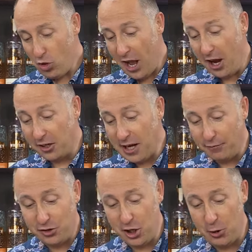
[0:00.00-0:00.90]
And I'd love
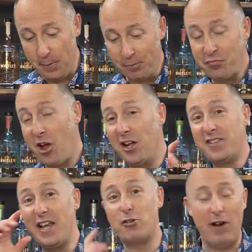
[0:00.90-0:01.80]
to, I
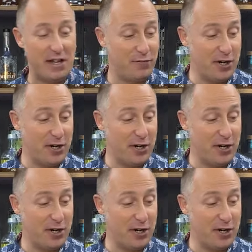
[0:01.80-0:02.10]
take credit for